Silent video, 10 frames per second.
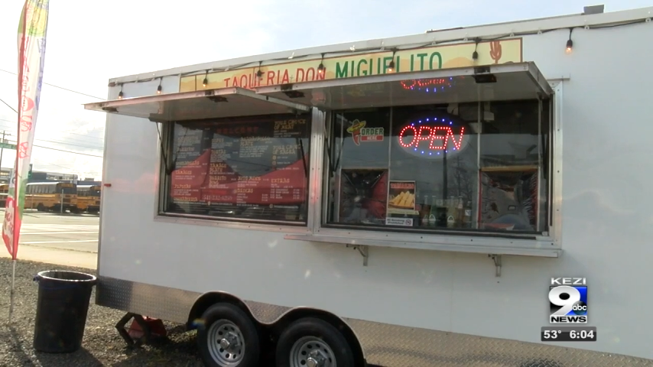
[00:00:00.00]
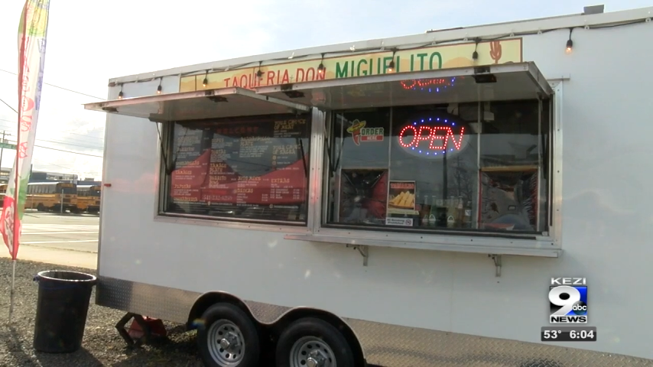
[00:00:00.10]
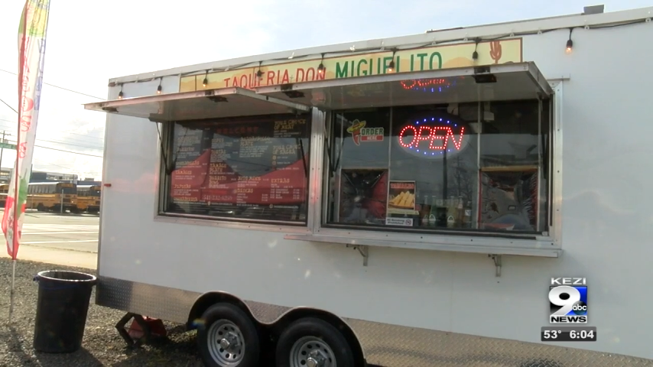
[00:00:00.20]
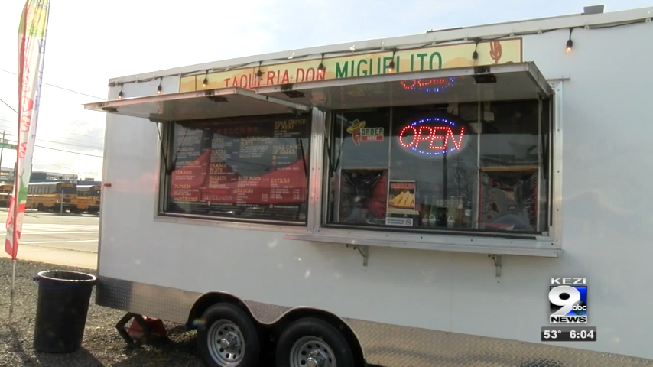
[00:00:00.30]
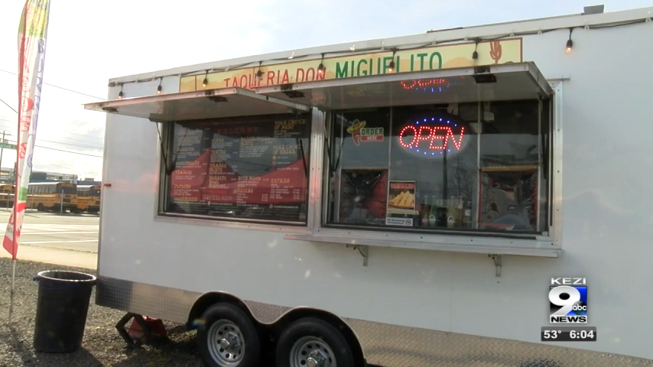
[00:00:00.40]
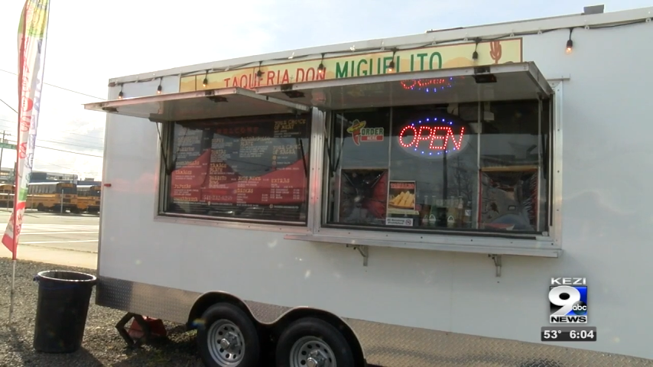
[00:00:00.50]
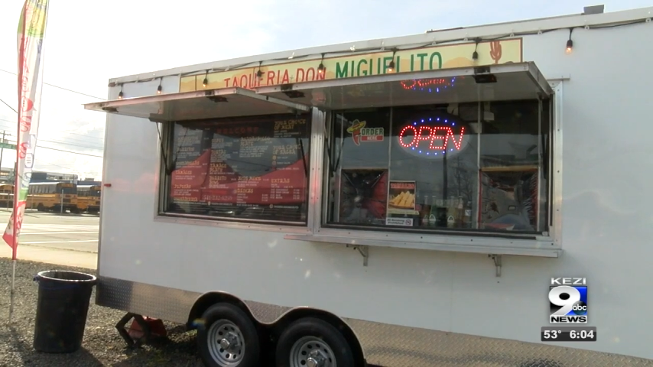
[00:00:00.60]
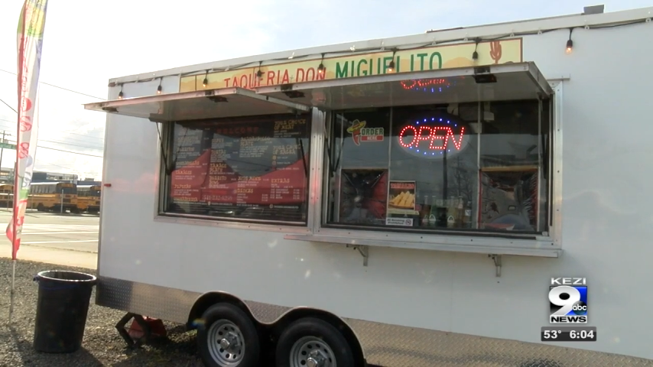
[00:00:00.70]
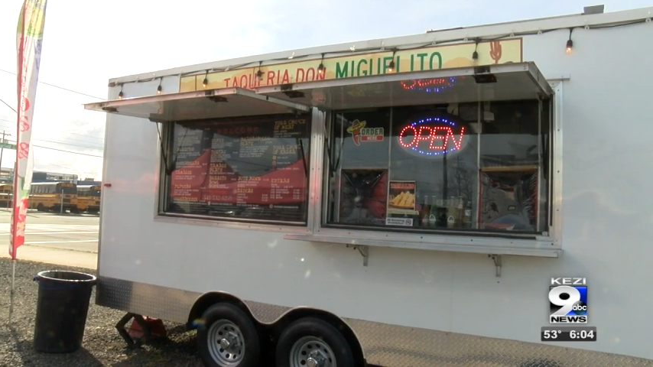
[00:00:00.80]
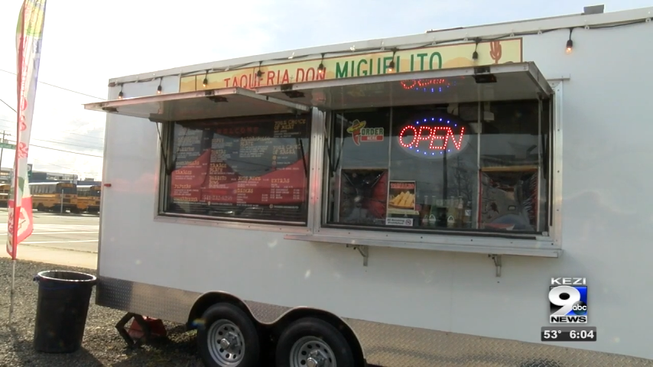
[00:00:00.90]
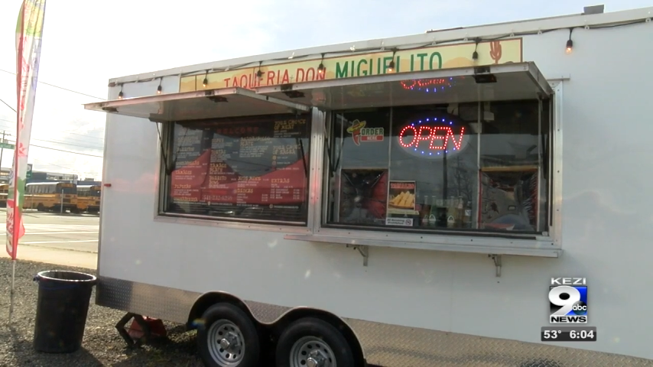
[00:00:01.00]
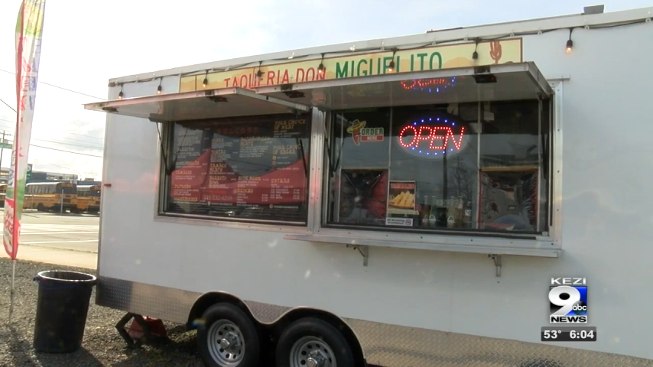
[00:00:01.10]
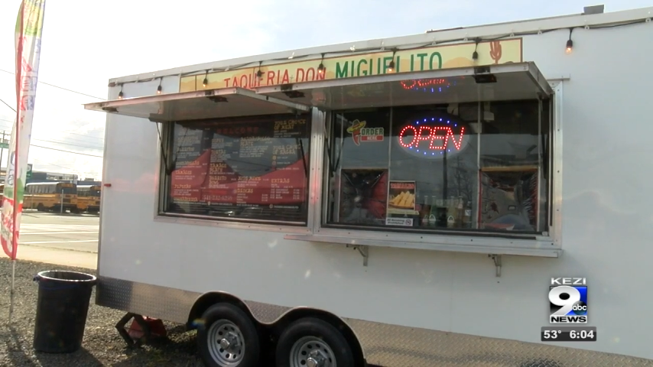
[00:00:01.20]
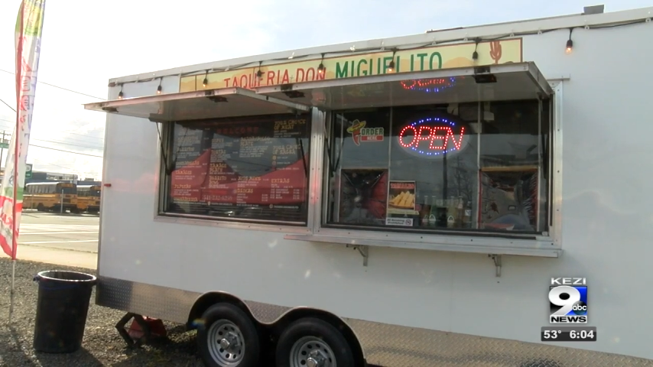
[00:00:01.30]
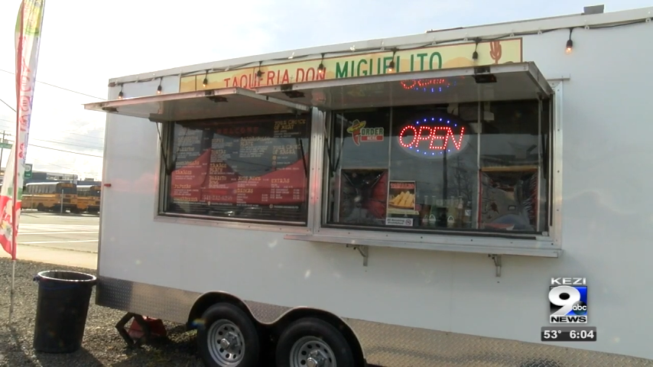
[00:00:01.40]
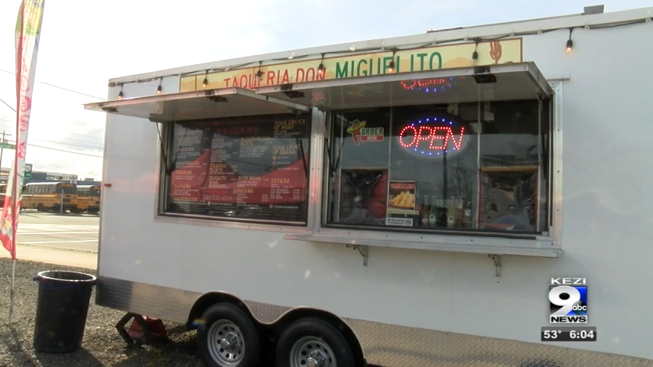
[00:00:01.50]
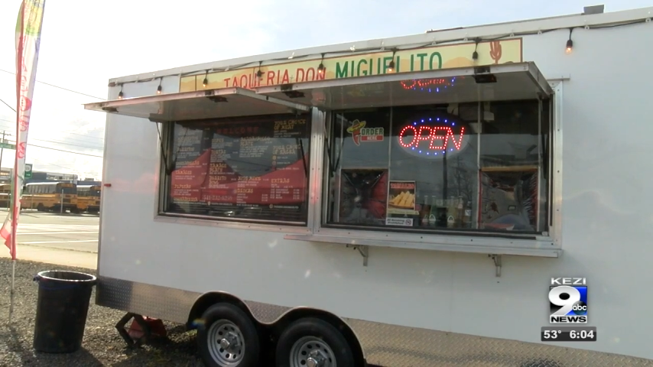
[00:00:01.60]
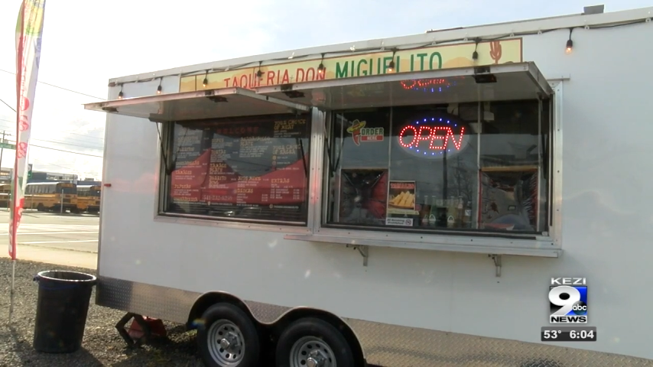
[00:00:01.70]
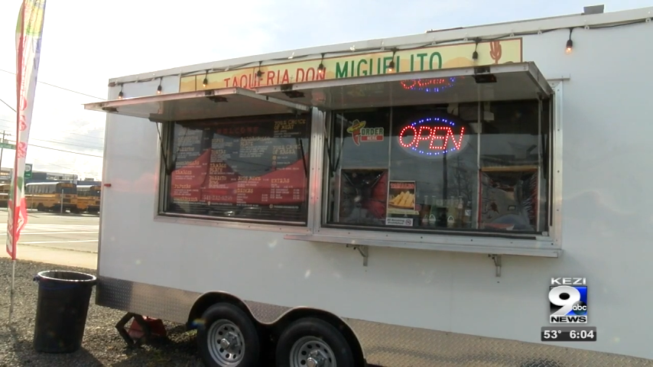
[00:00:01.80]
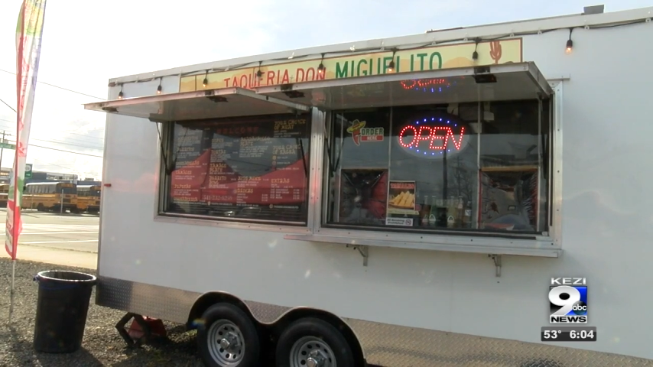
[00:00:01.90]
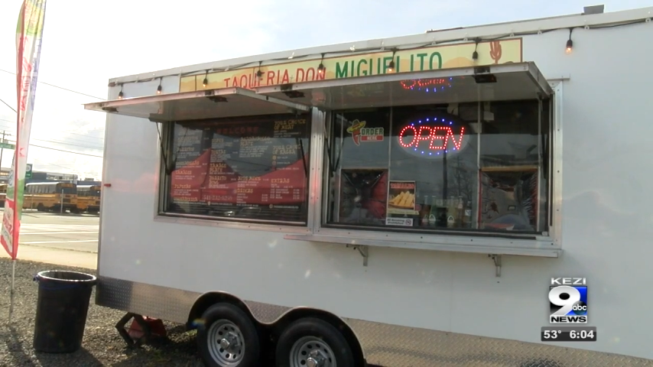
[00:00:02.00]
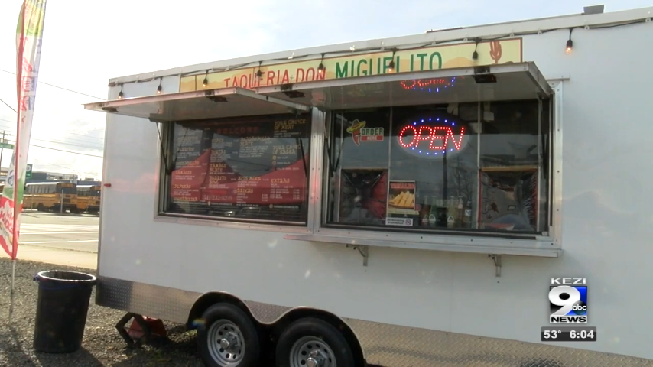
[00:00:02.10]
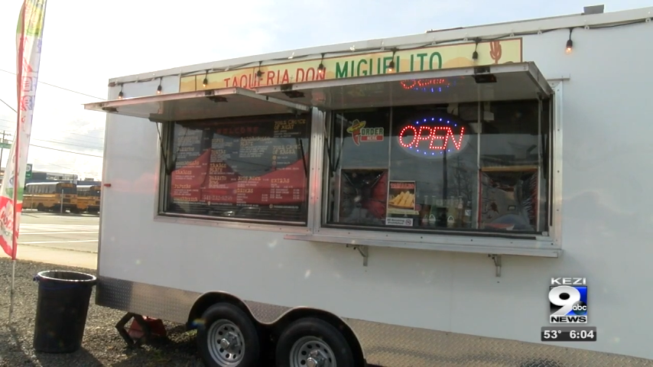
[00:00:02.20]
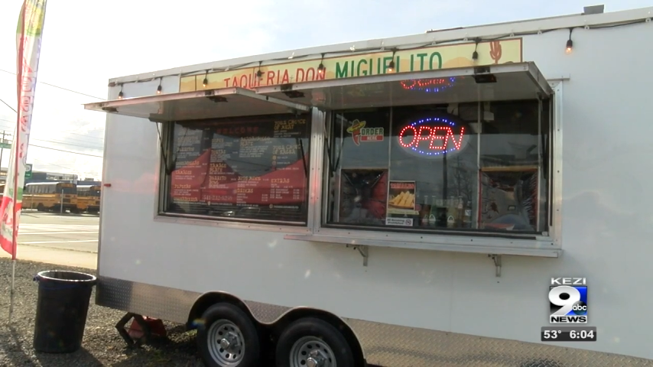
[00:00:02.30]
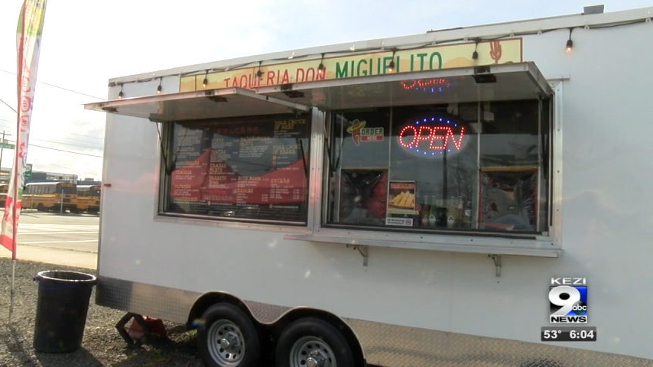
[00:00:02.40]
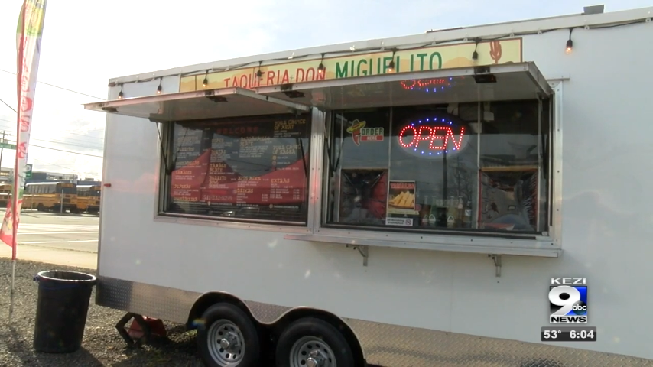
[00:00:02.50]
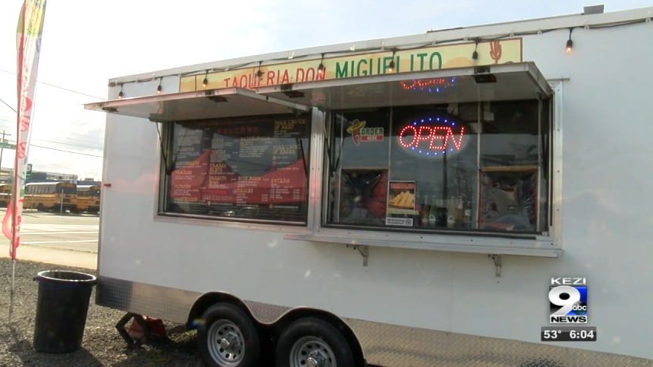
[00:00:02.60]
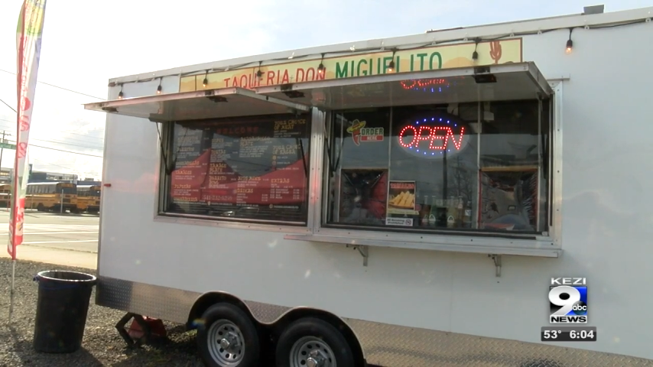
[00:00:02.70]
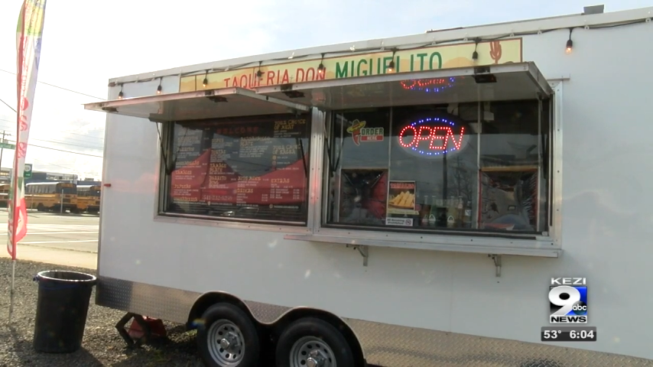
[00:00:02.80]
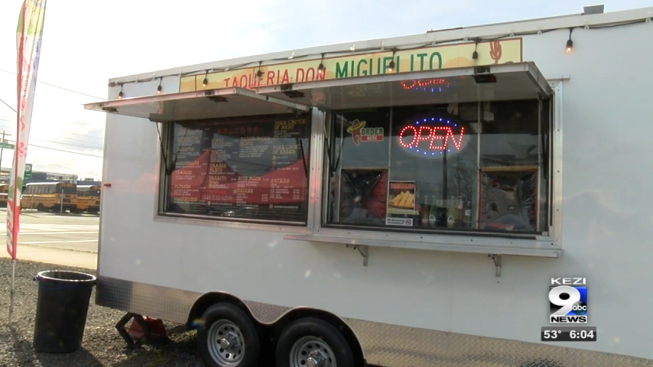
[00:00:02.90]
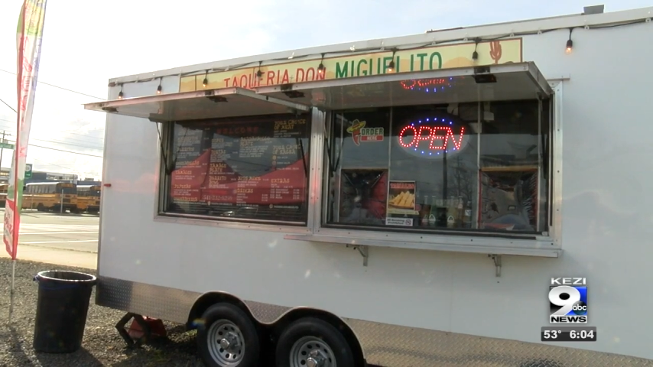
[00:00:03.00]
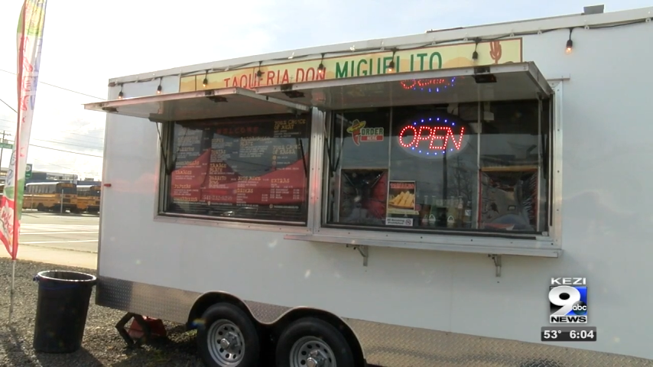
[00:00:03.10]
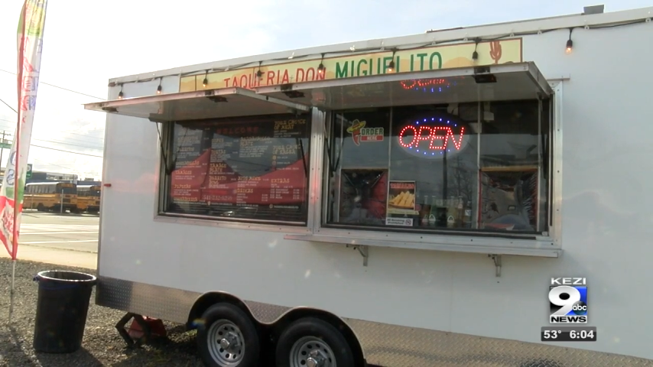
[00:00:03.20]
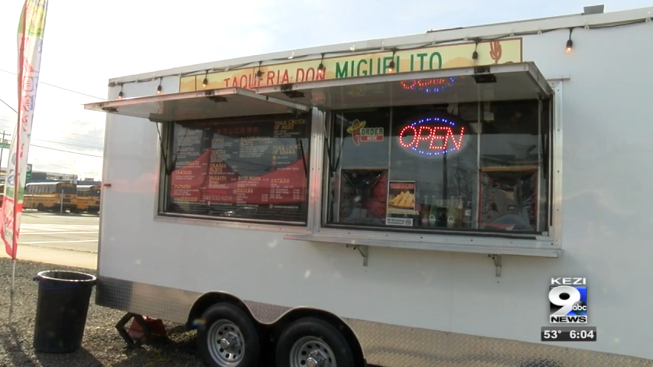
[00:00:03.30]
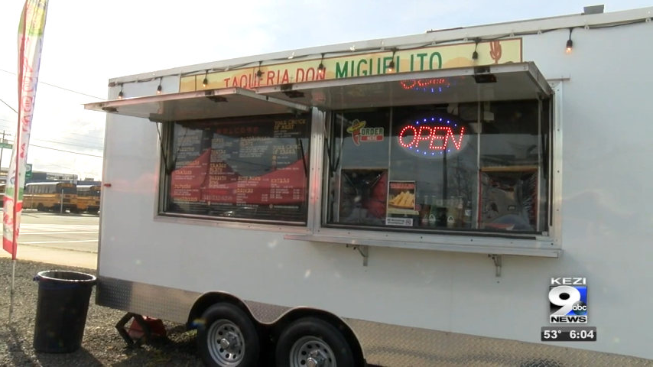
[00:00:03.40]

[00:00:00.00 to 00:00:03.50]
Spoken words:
(no speaker visible)